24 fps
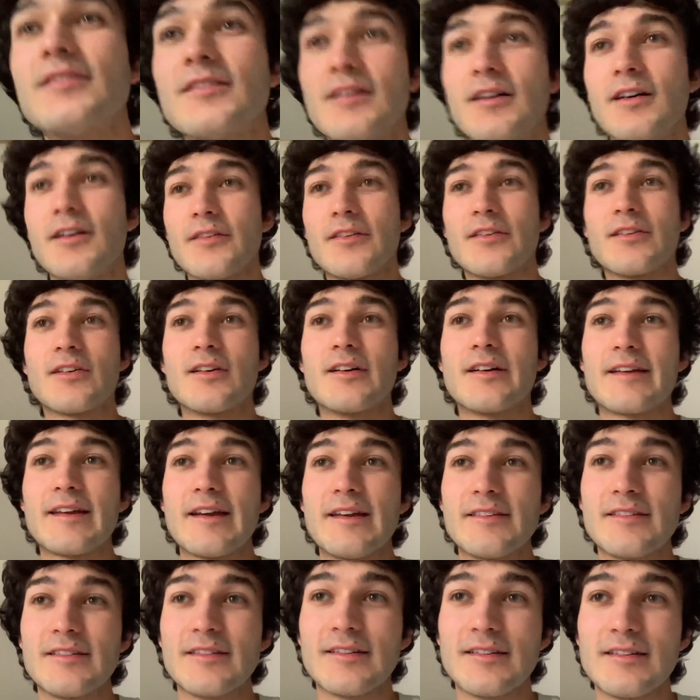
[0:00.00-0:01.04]
Oh, not
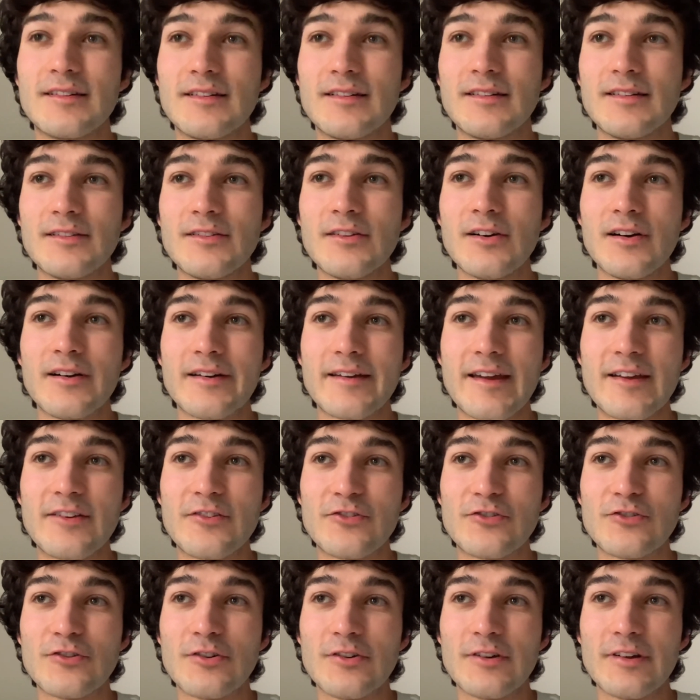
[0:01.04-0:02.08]
again. Not again,
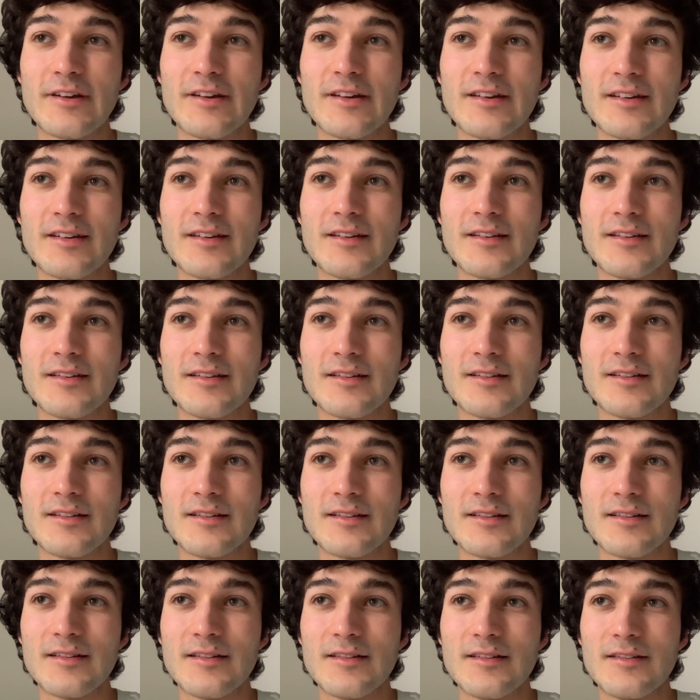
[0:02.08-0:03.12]
surely.
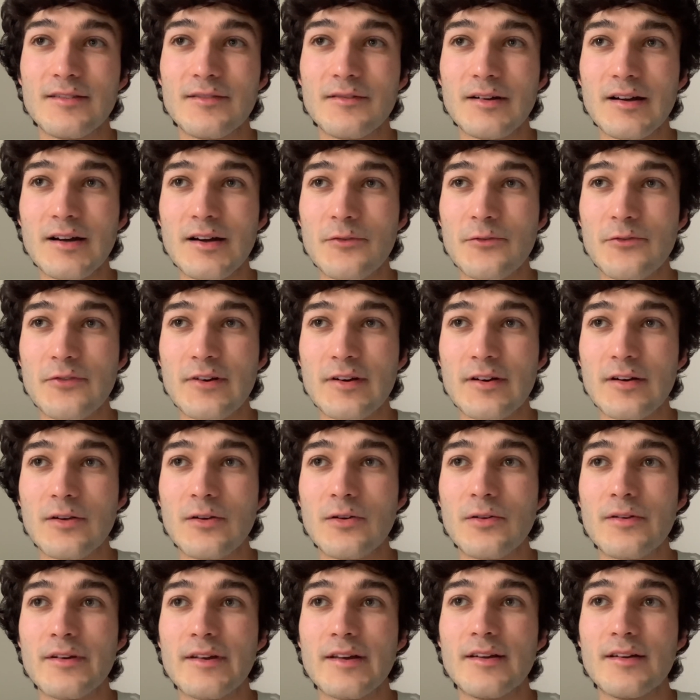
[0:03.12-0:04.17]
Wow.
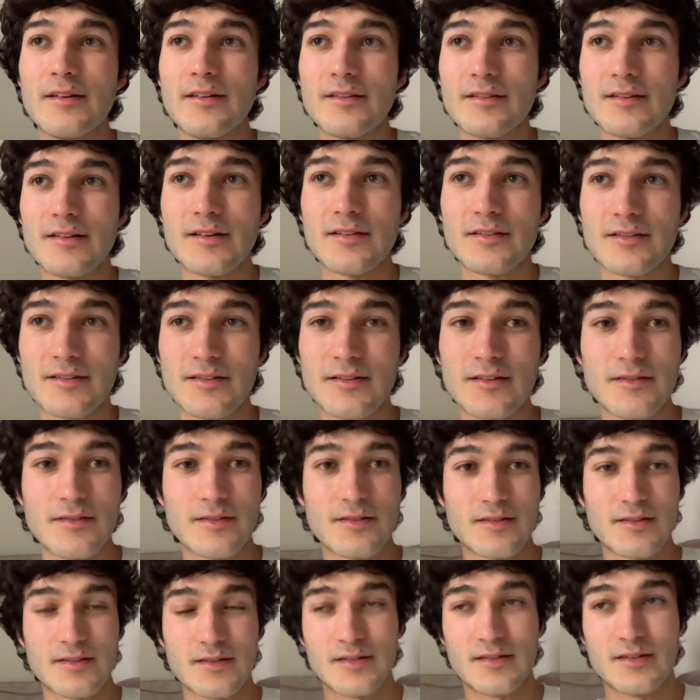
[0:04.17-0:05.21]
Oh, no. That was
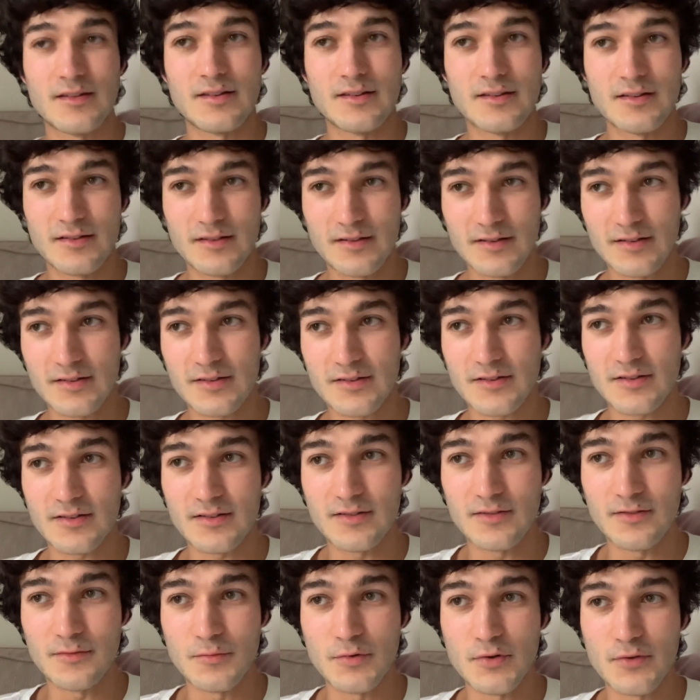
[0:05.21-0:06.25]
close. That was a good
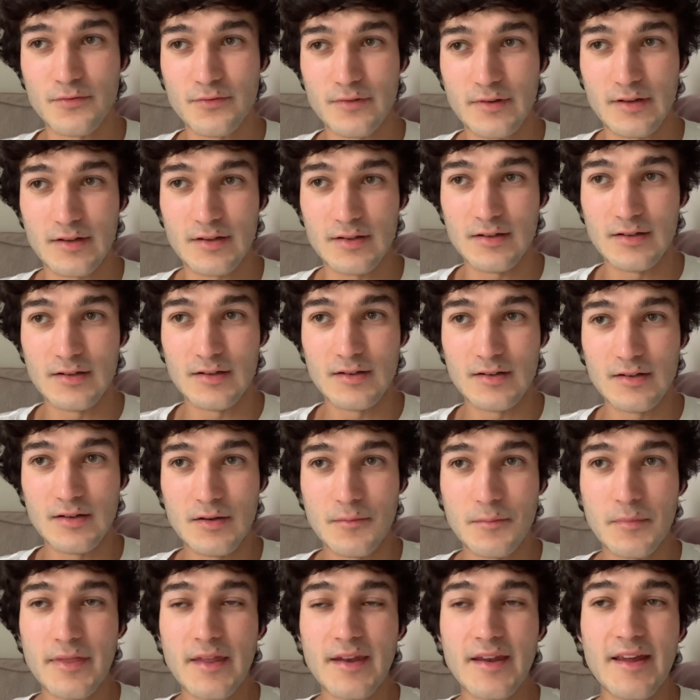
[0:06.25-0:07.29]
little move, that.
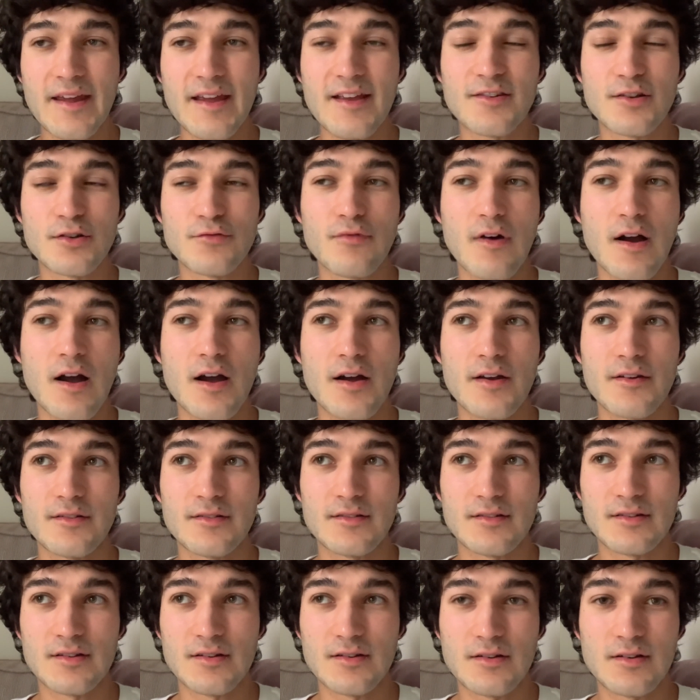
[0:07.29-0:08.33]
But then it is Iran,
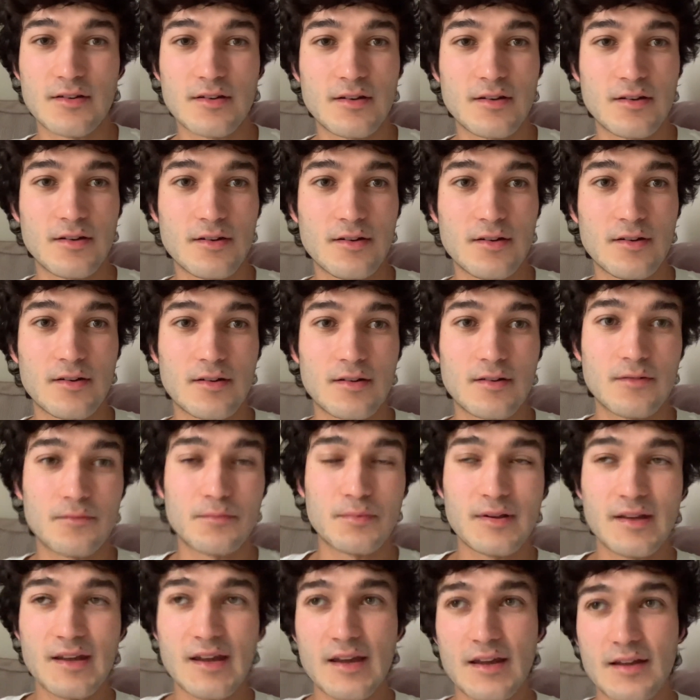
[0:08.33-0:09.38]
so, you know.
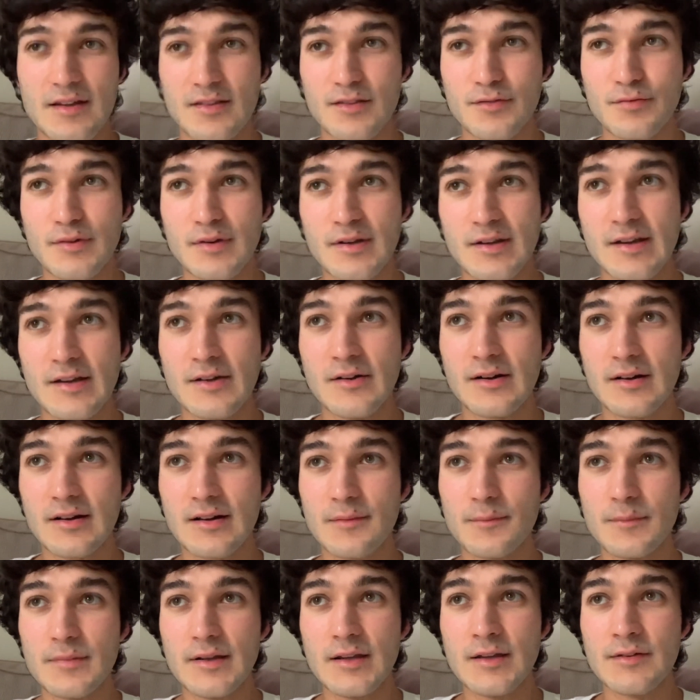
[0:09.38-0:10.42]
But yeah, 3-0. I
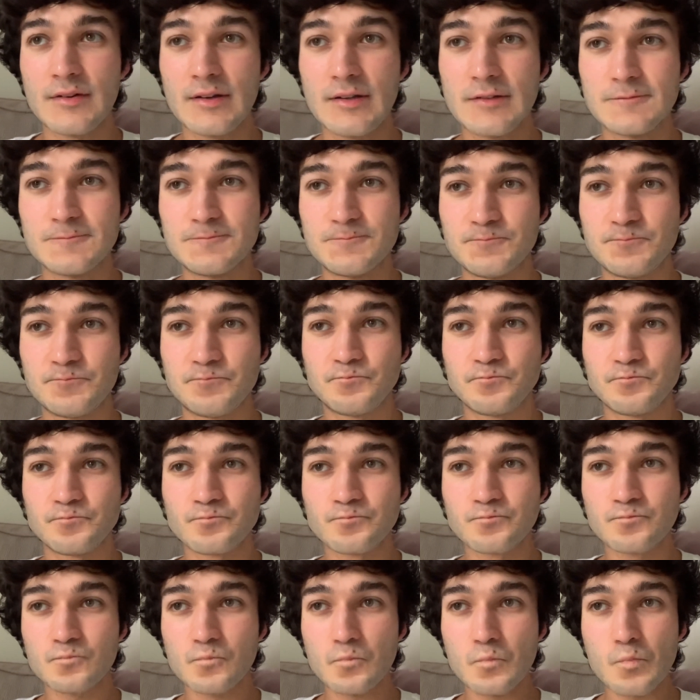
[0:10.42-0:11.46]
can't believe it.
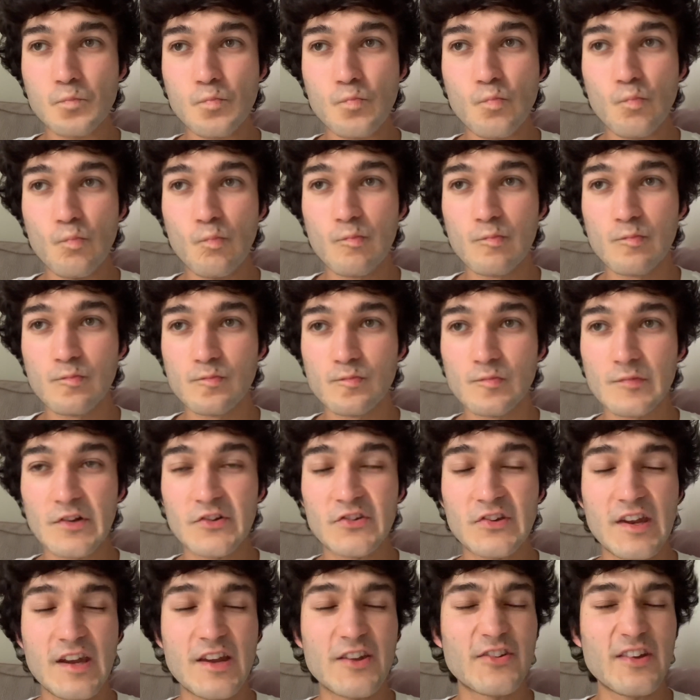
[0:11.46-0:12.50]

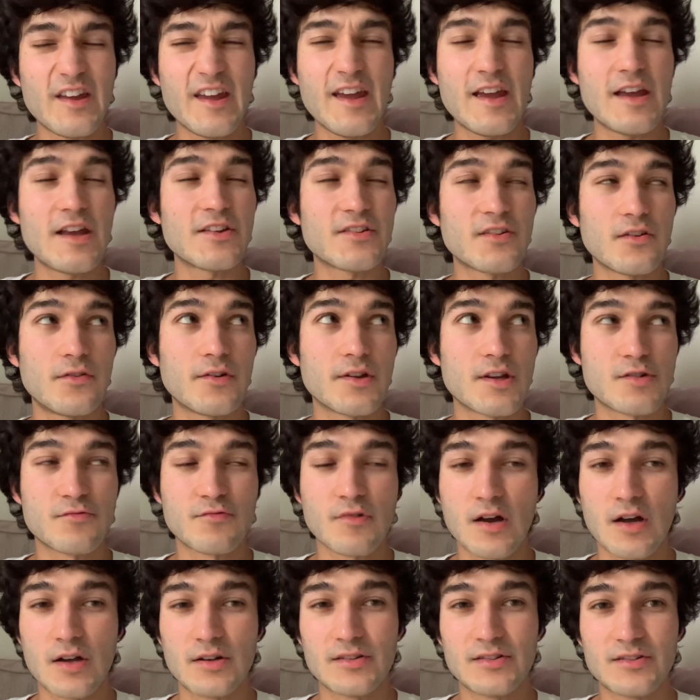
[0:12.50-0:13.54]
Because it is only
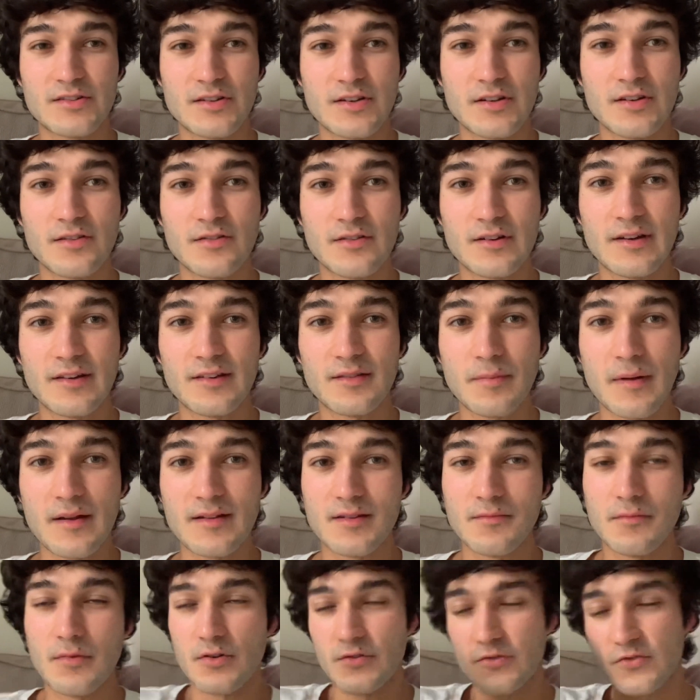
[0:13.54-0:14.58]
Iran, so you're not really
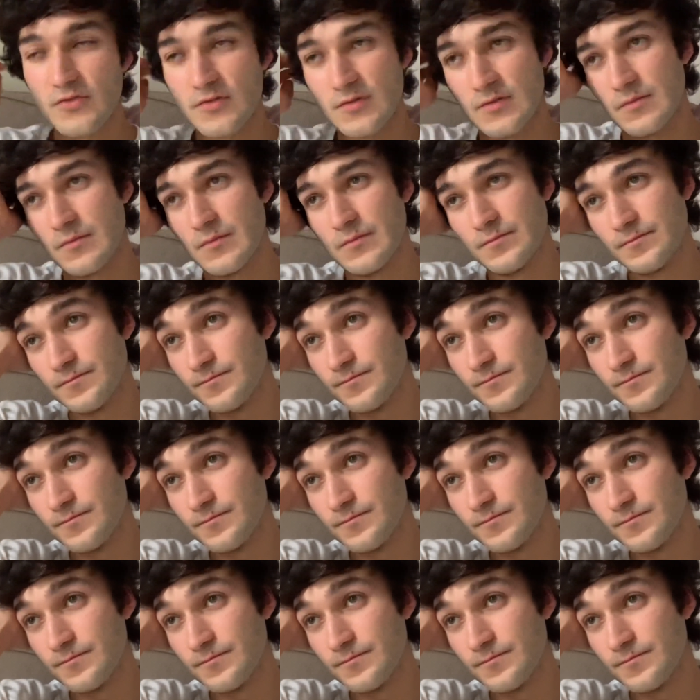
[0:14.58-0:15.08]
expecting much from them.